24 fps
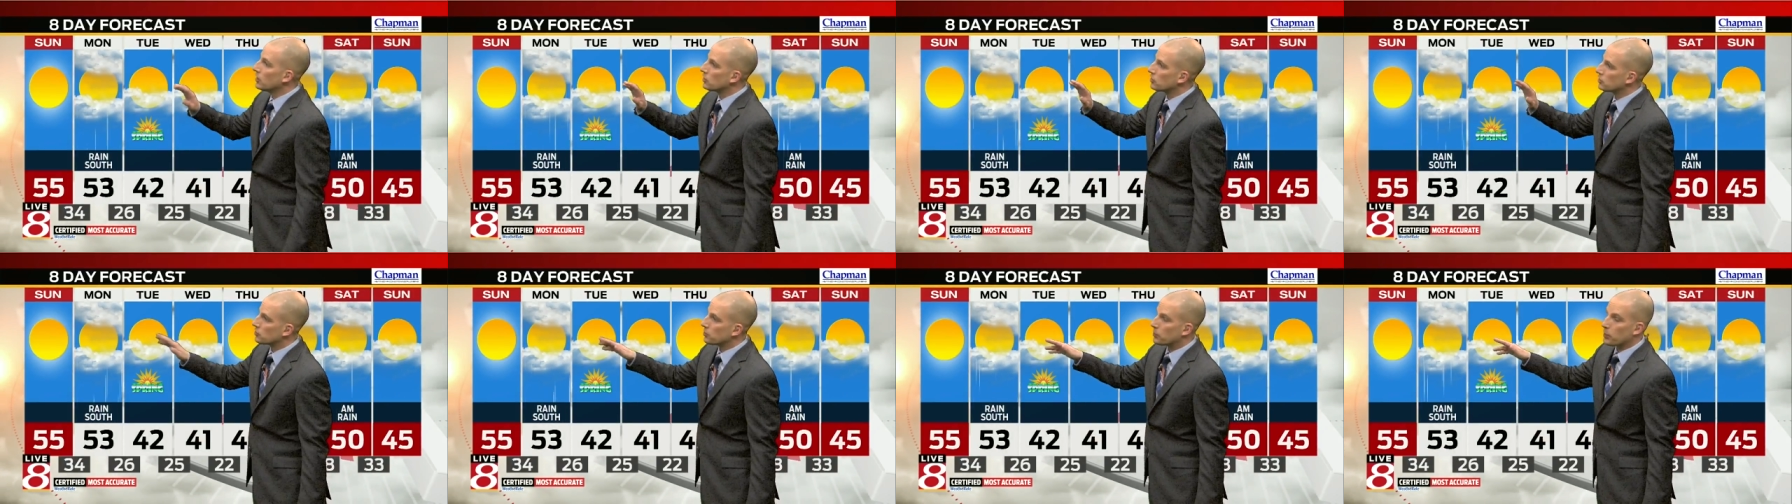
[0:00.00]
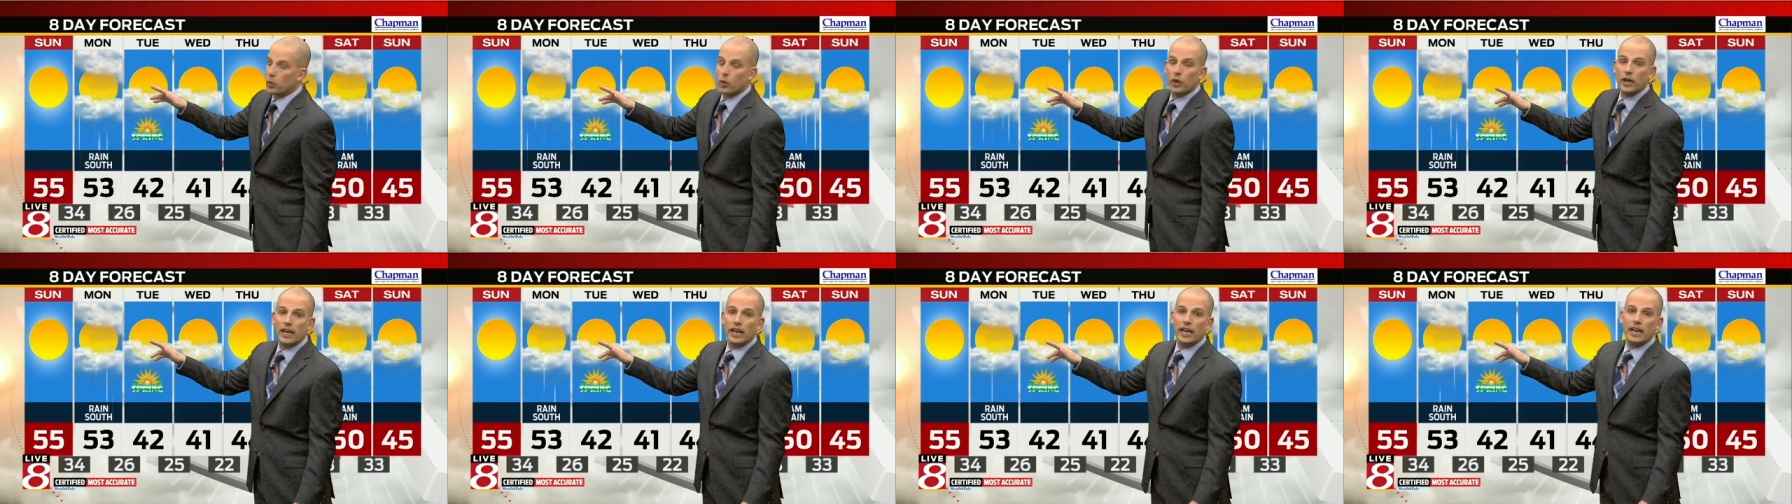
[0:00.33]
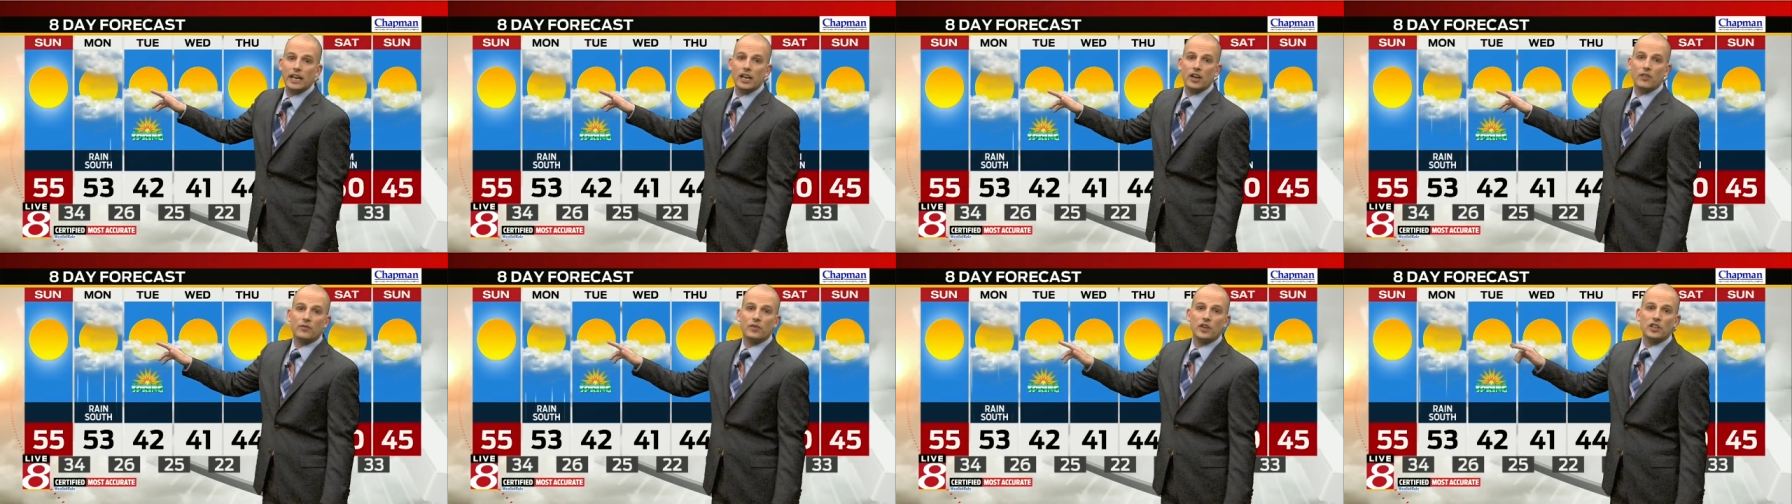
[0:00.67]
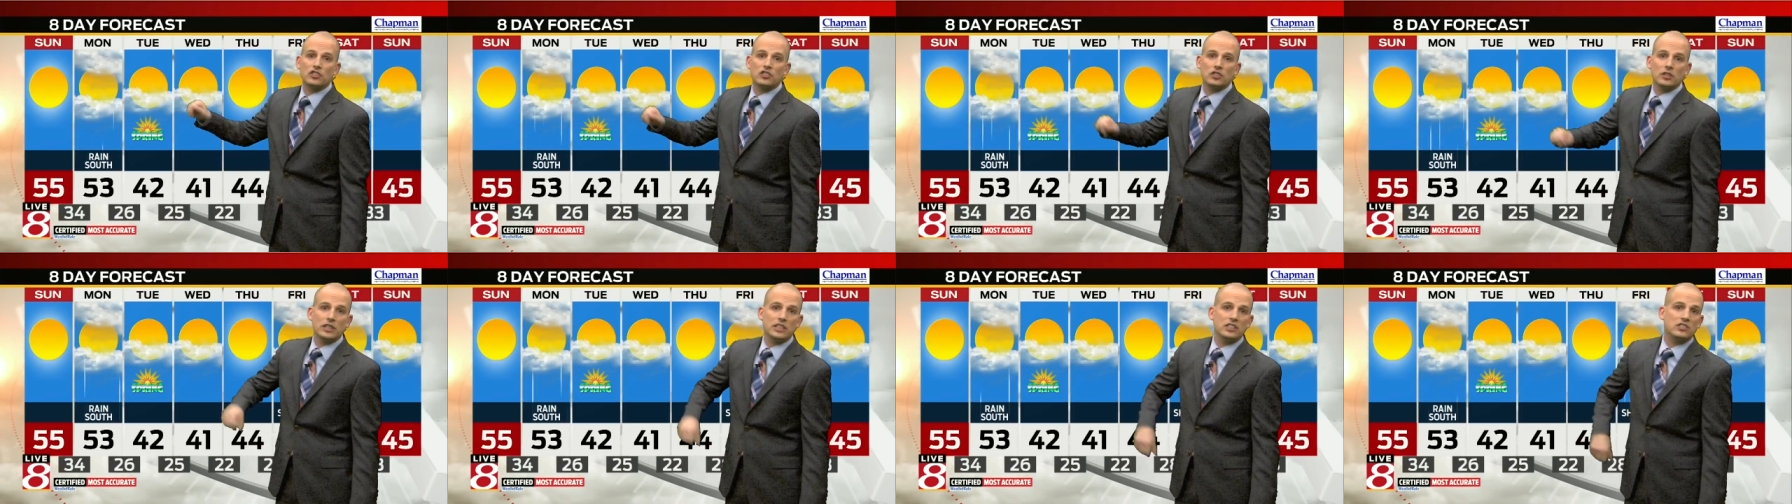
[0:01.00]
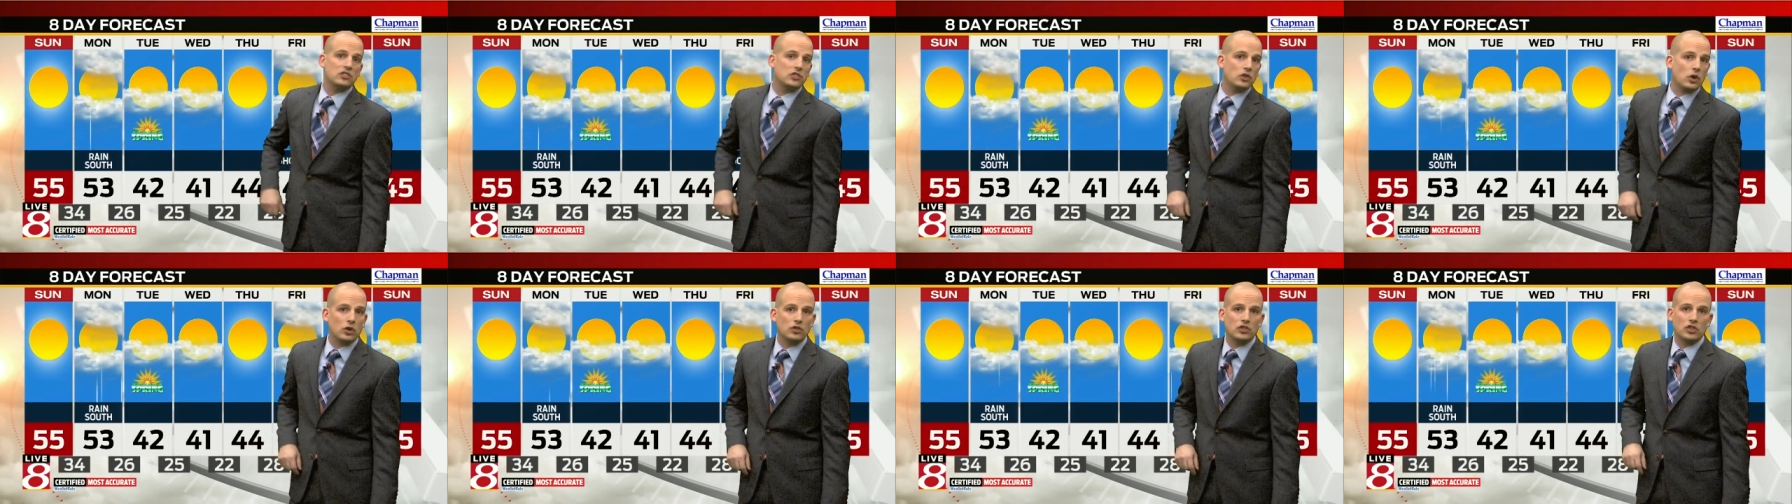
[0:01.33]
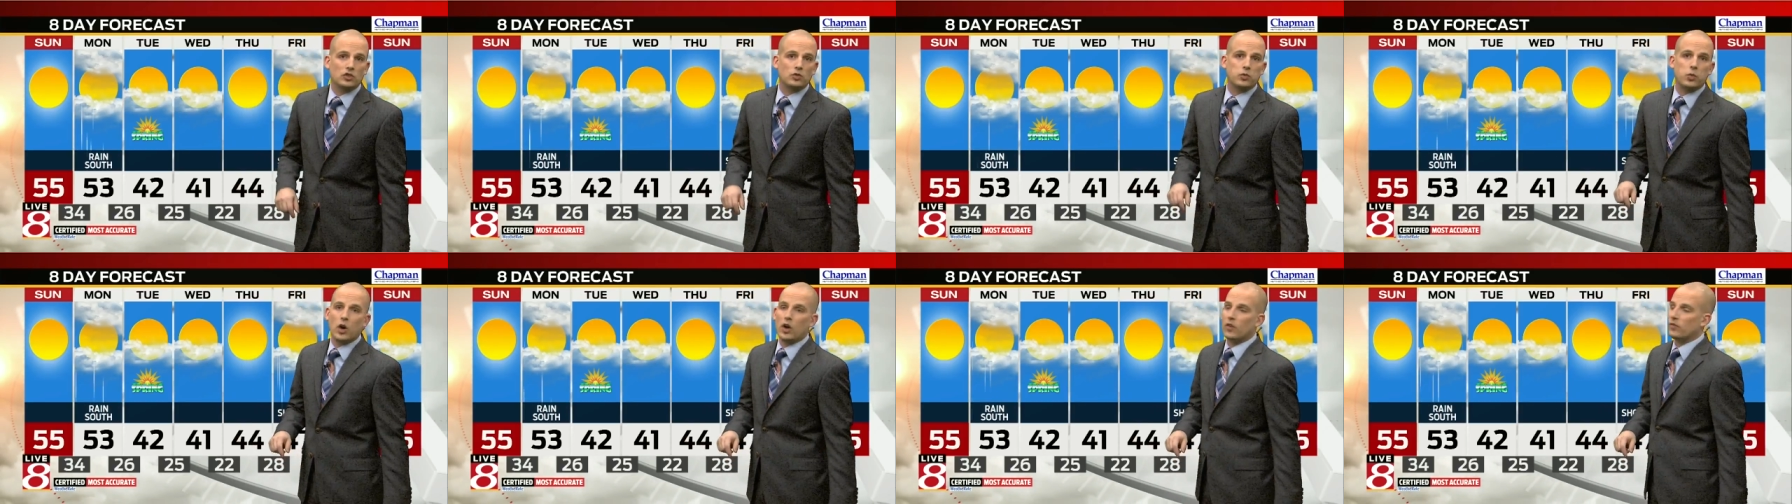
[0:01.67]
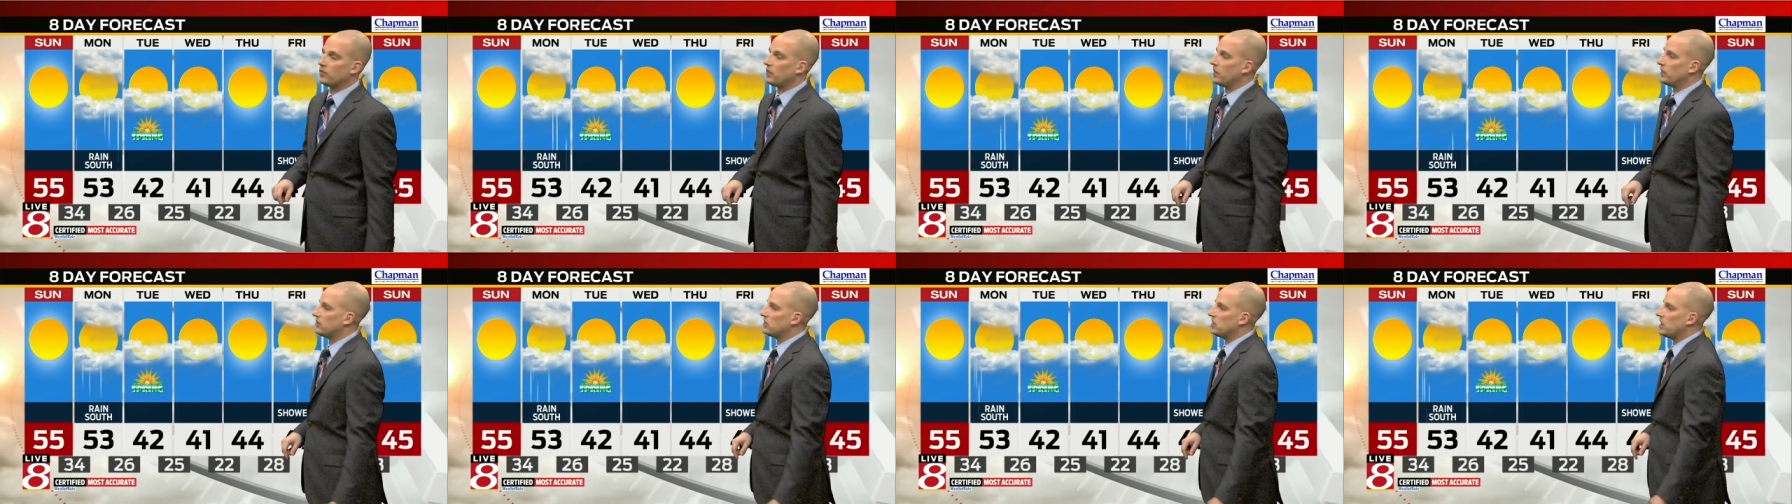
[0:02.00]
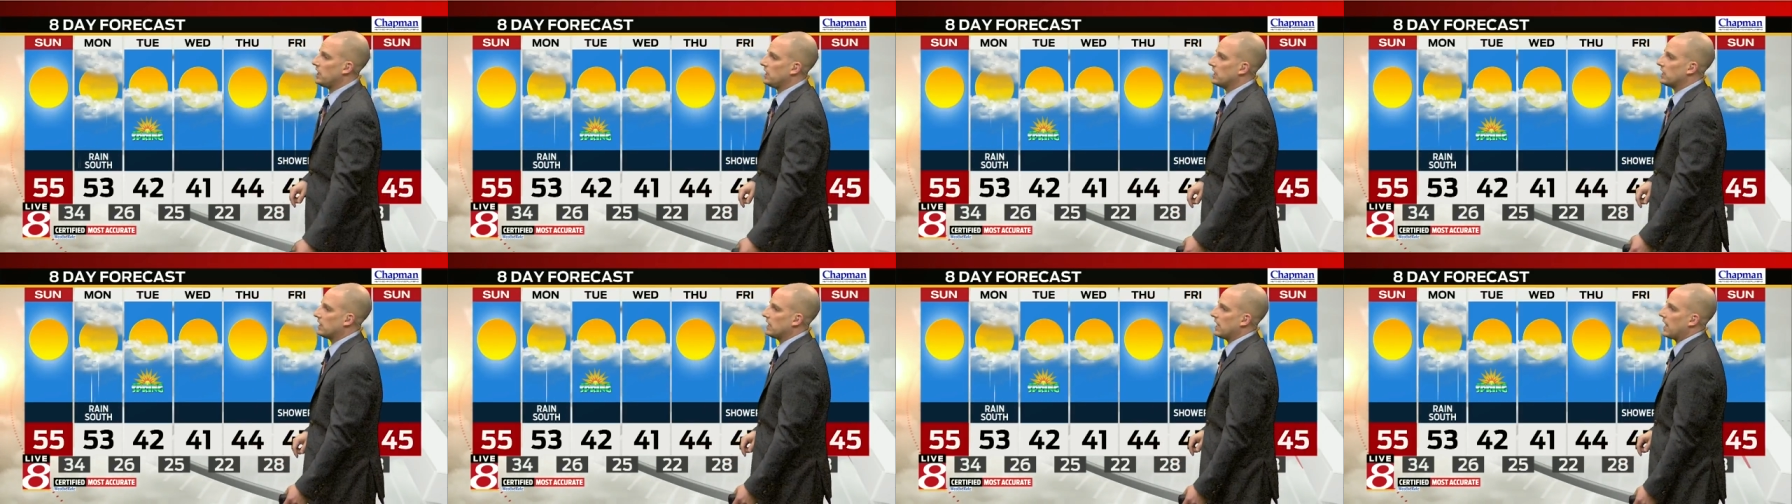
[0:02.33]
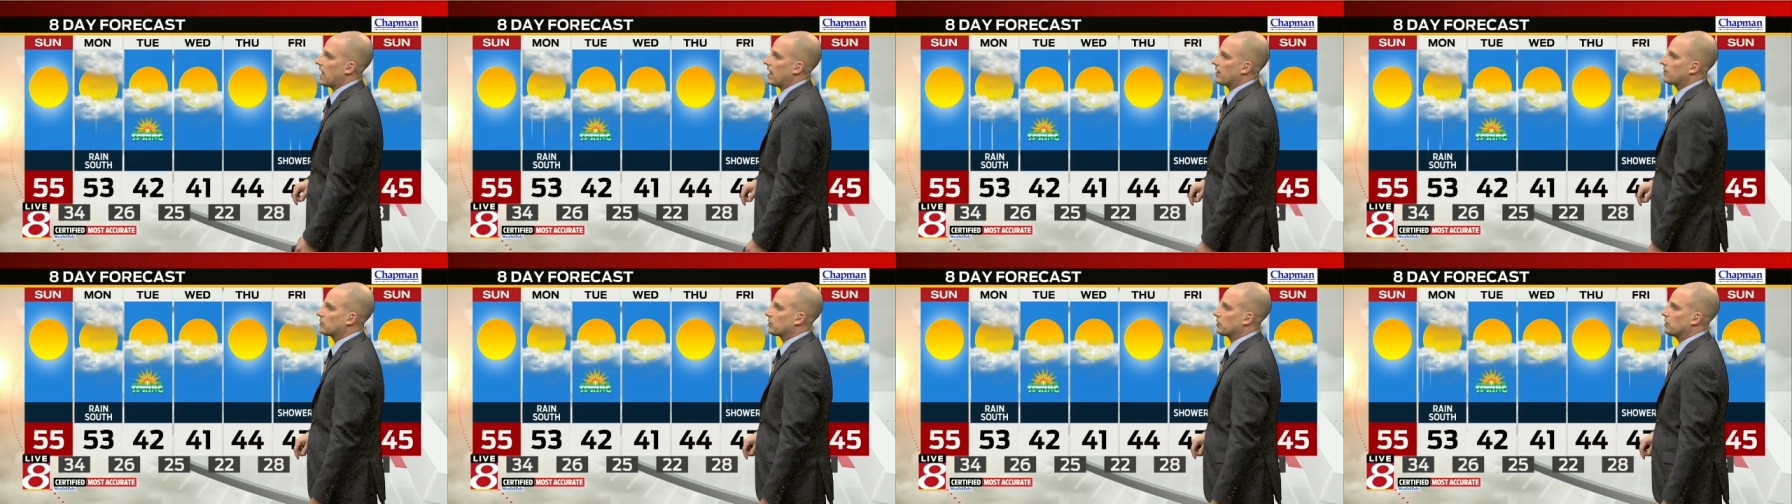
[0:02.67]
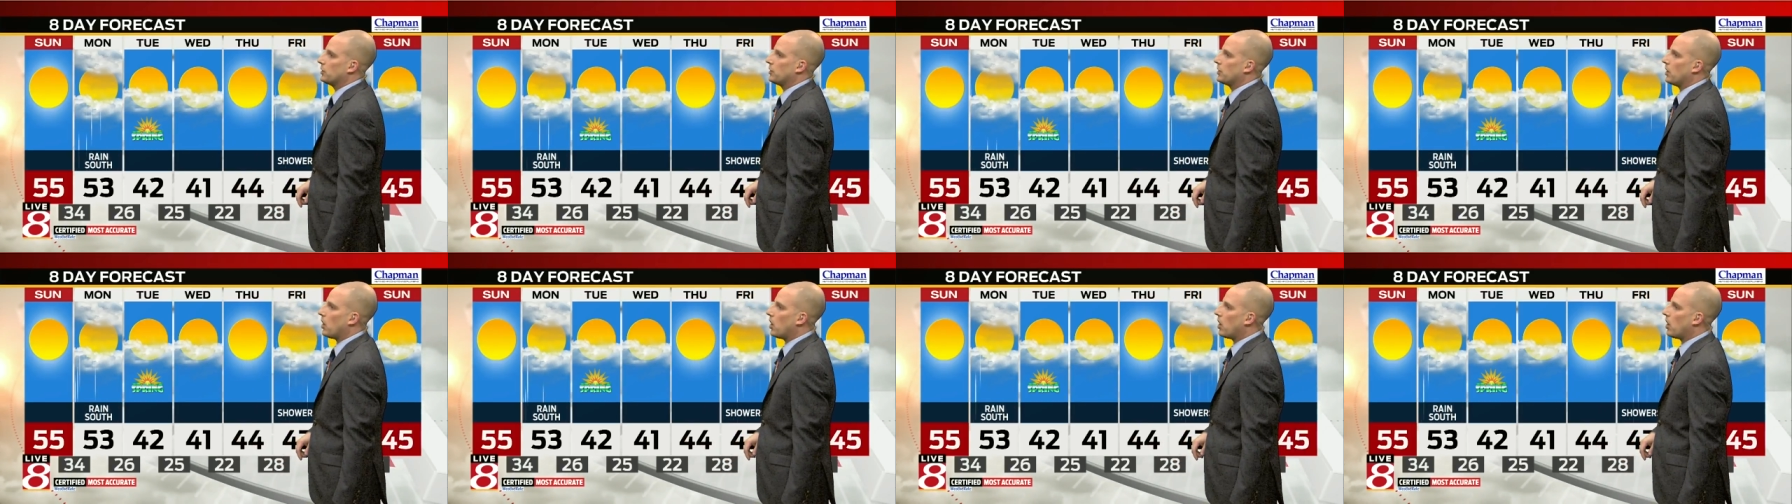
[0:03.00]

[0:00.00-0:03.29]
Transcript: Spring officially starts at 12:15 in the afternoon